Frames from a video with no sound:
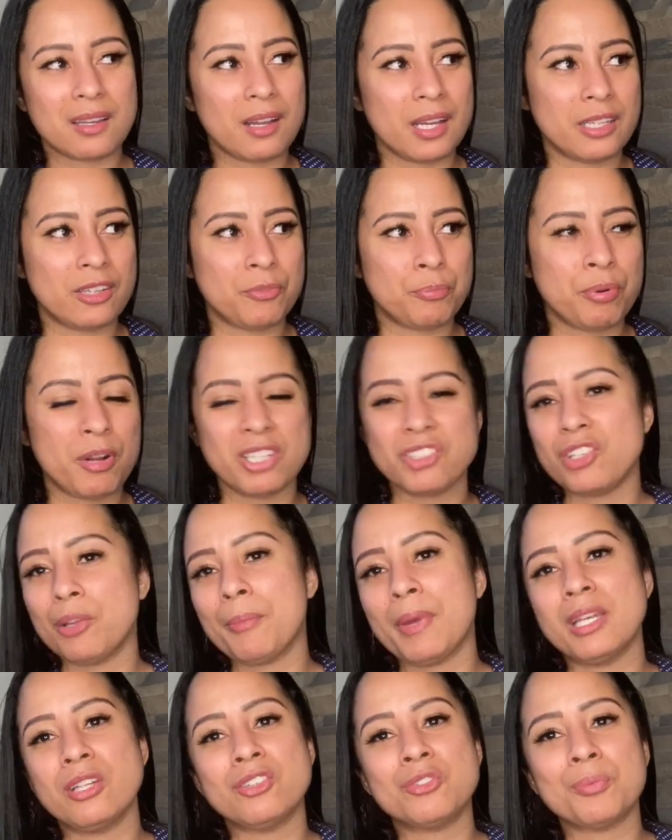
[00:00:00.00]
kind of project
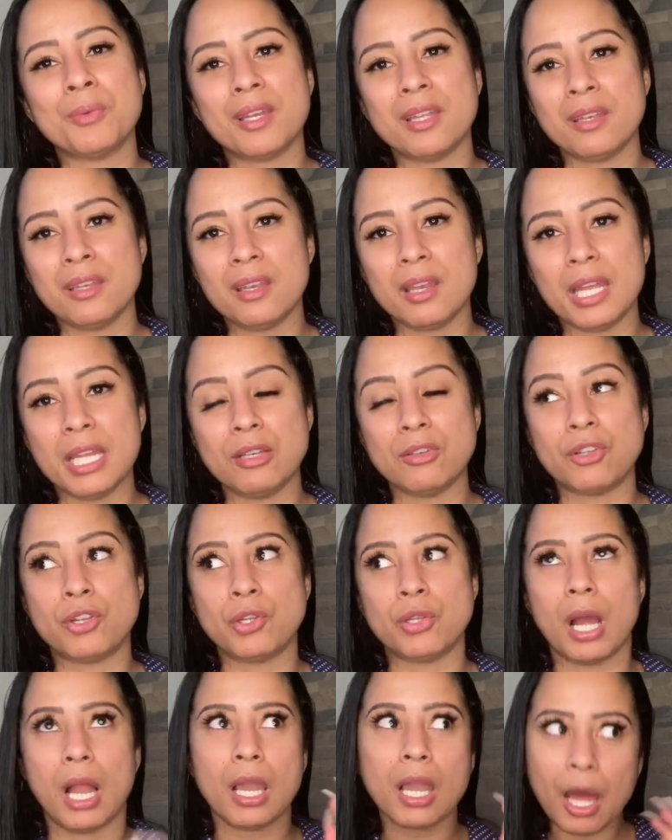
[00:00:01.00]
management in
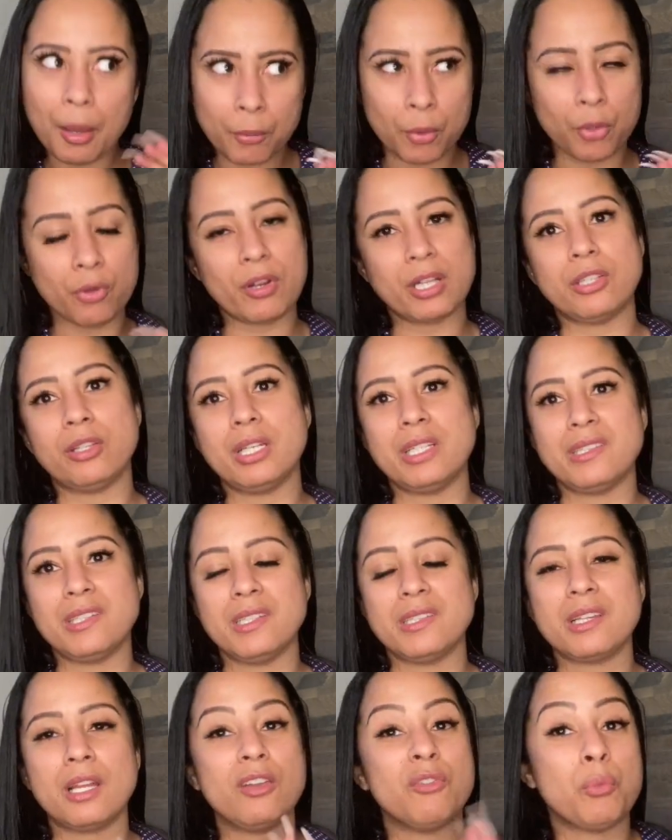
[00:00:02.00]
a lot more granular
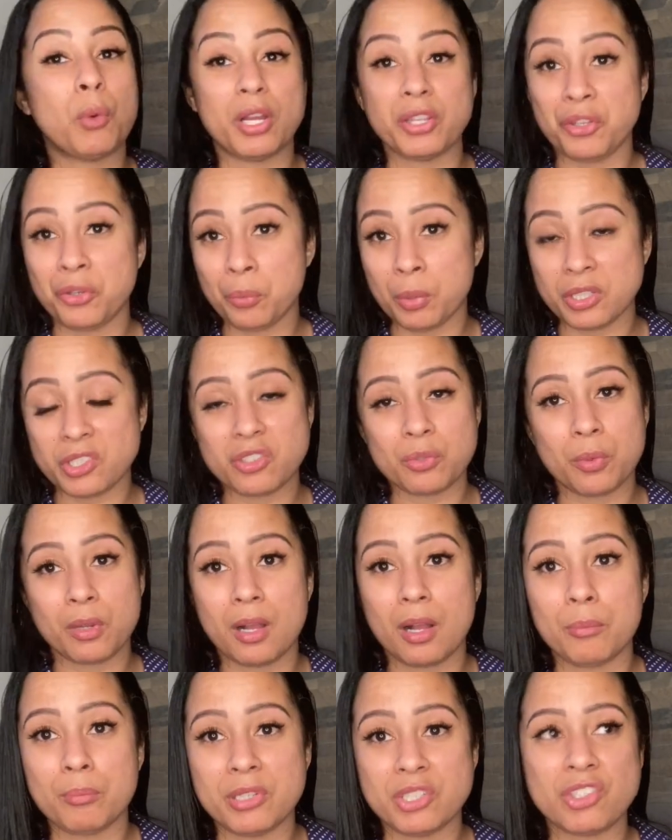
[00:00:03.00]
detail of what you want to
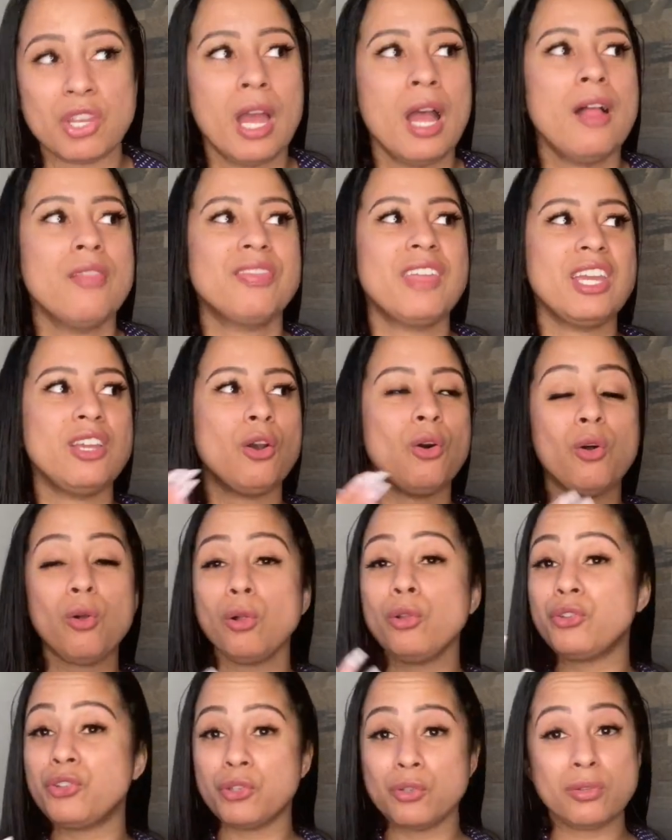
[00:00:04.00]
accomplish. They
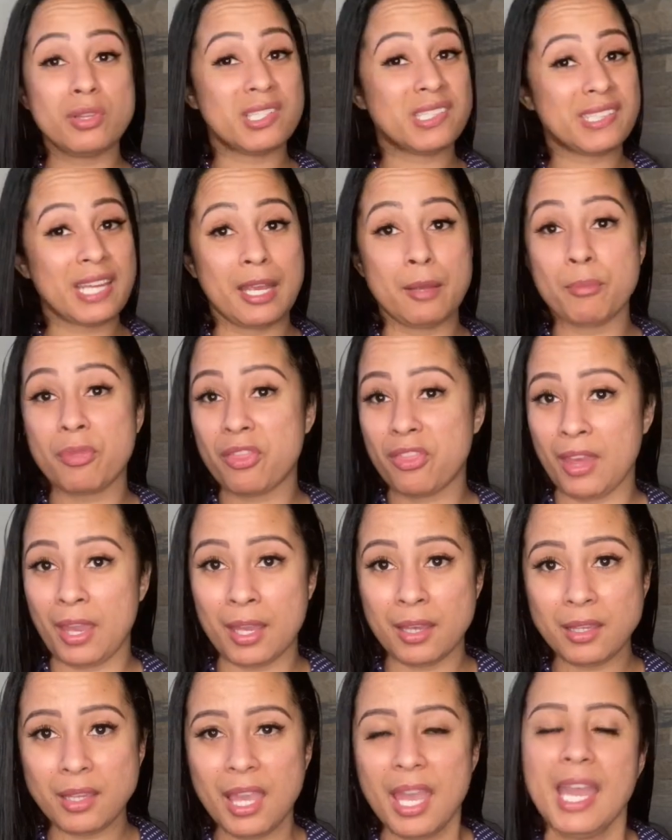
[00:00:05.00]
all do the same
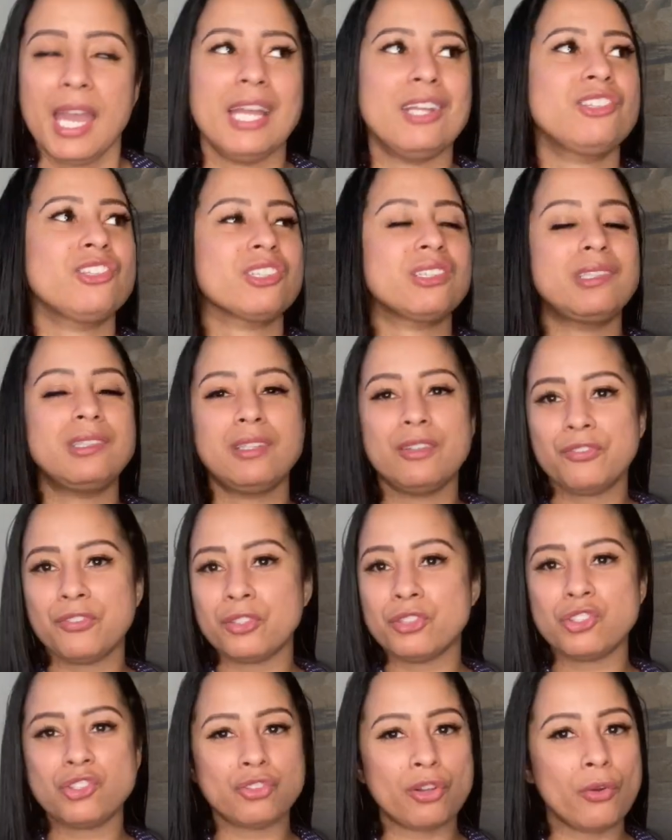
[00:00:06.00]
thing. It's just
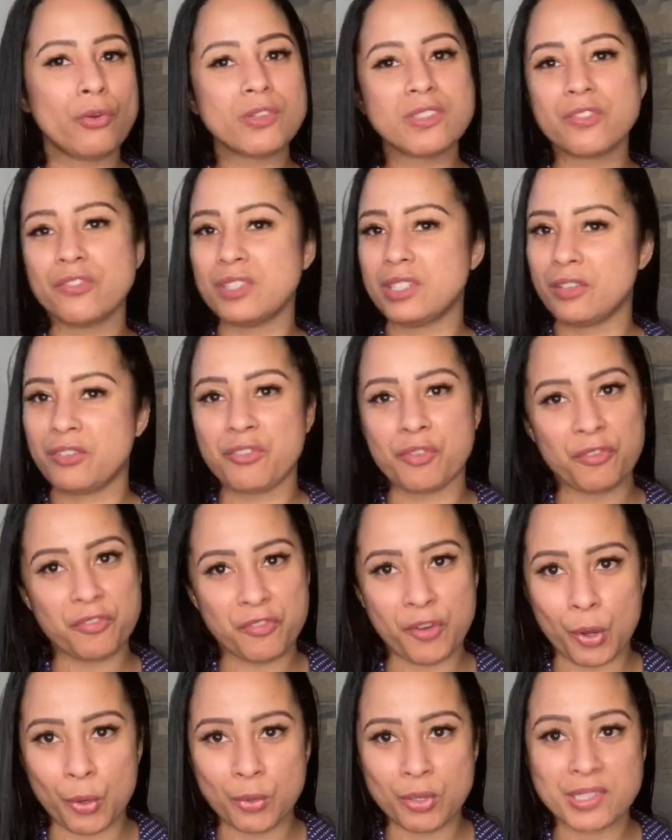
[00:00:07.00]
different strokes for different
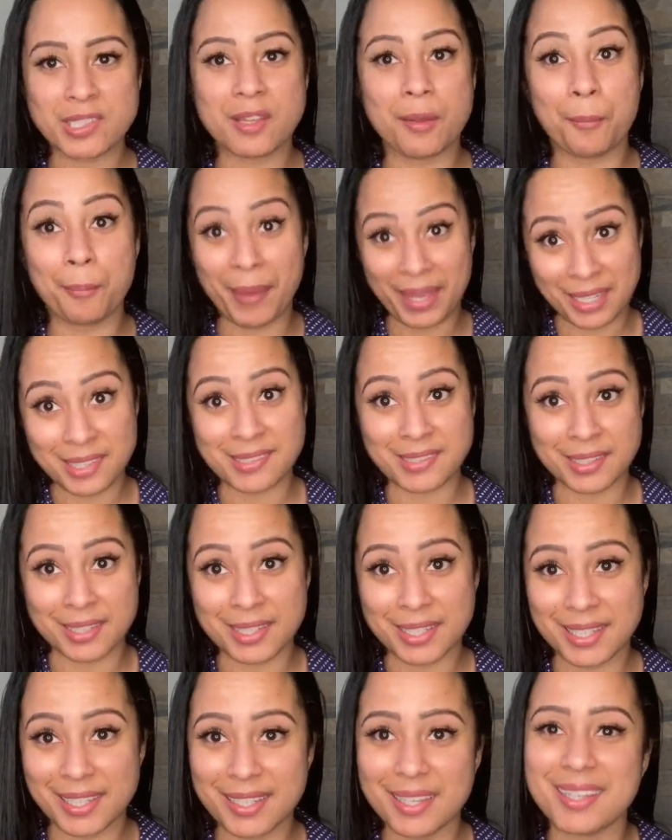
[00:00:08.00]
folks,
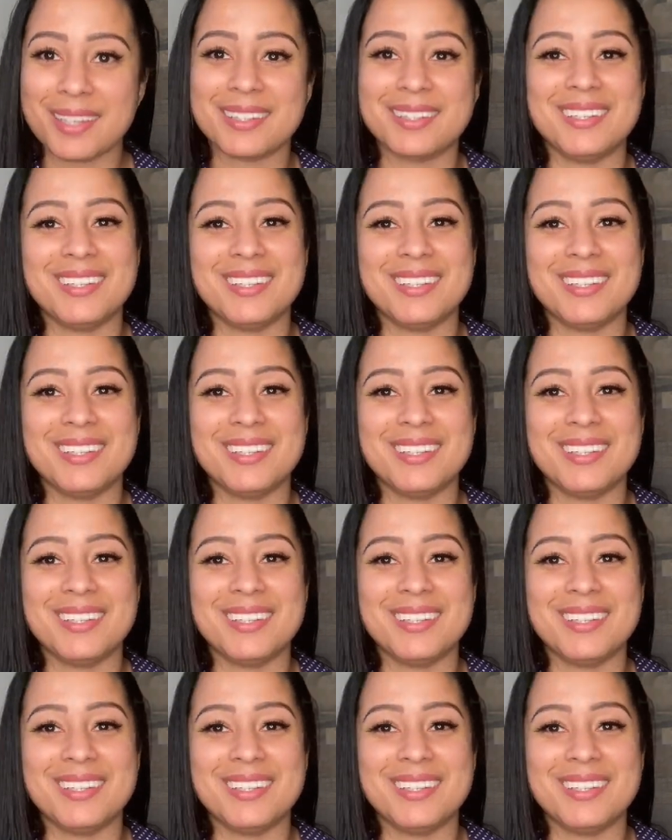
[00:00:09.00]
basically.